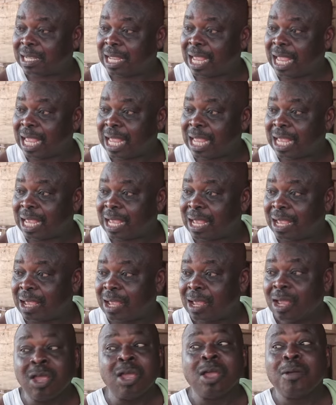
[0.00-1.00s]
Eh?
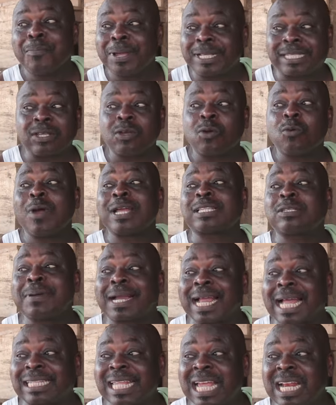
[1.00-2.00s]
But wait,
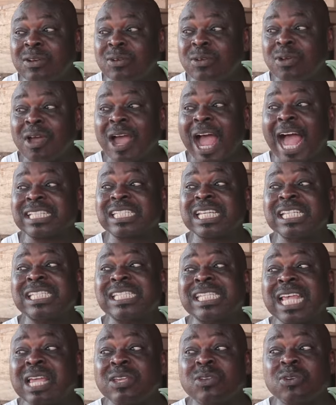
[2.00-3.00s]
make I tell you. As he
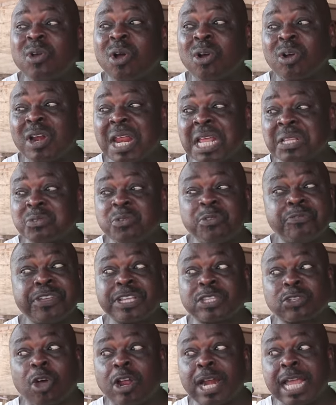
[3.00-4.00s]
say you go collect, you
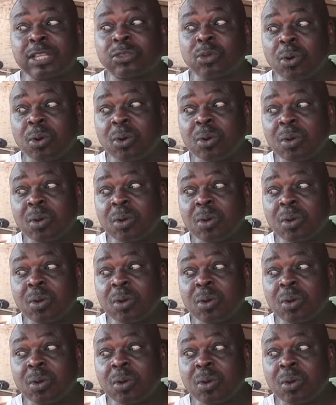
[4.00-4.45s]
fit collect too.